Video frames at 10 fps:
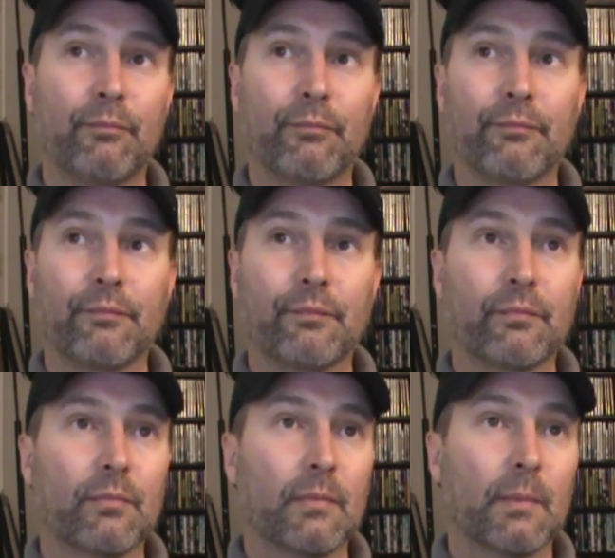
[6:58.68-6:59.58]

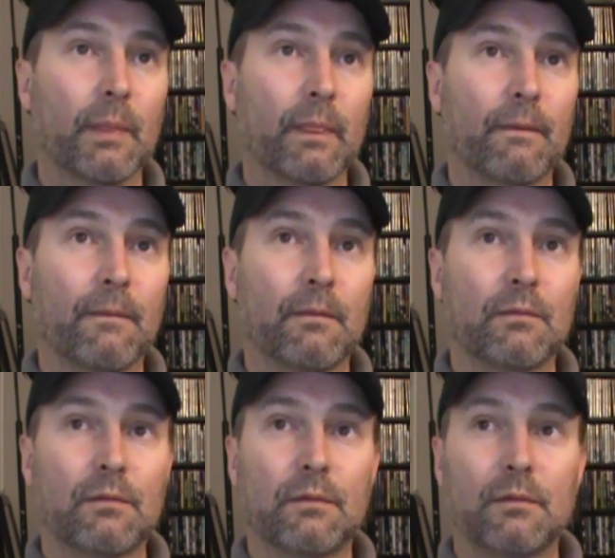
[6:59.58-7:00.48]

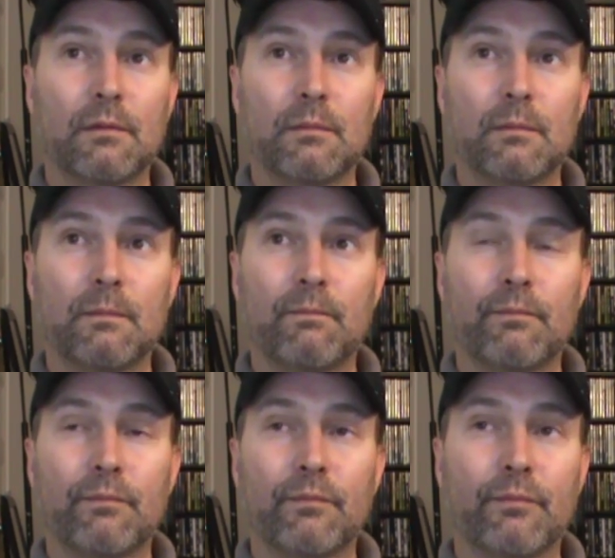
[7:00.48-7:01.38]

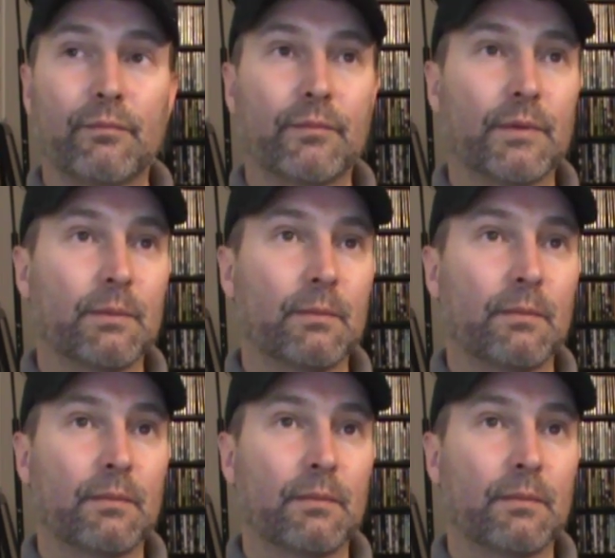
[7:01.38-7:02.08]
(silence)